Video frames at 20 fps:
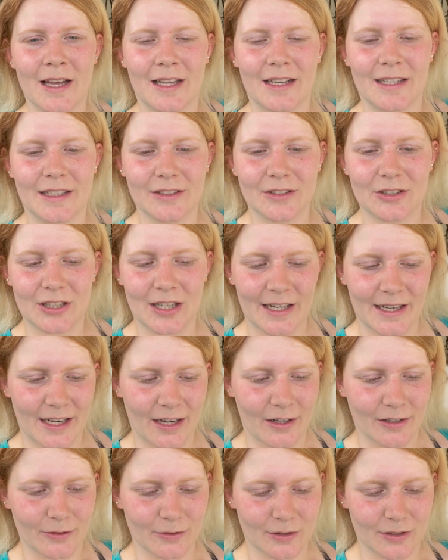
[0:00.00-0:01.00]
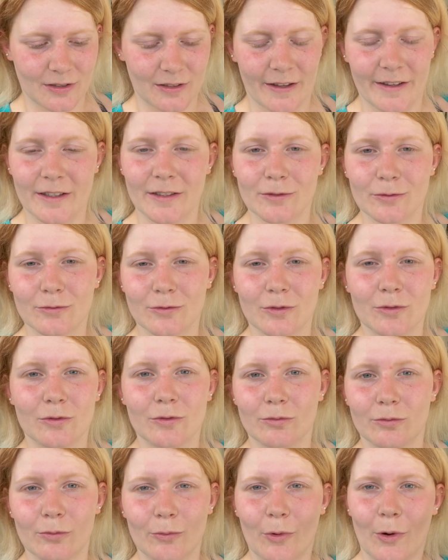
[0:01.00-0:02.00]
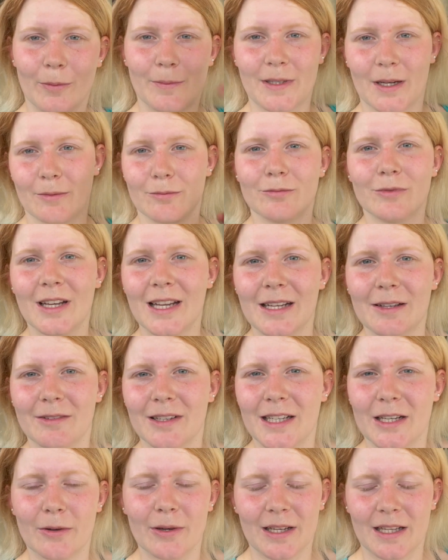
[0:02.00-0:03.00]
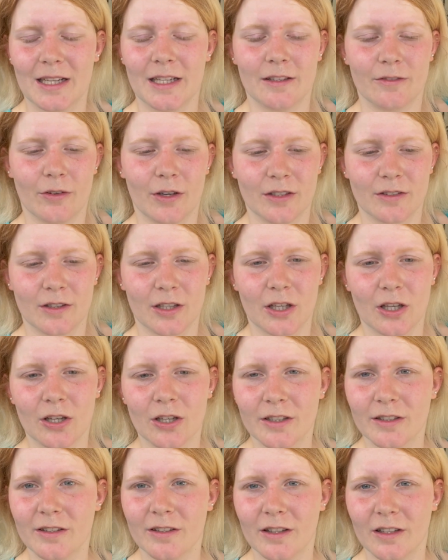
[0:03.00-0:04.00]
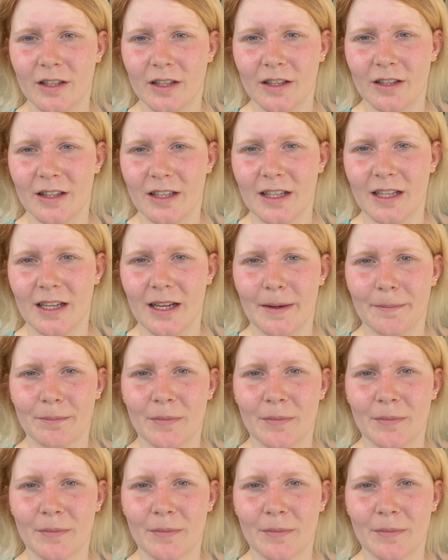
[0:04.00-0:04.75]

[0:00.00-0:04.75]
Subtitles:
Literally I was like warmed up really quickly as fast as I could so that the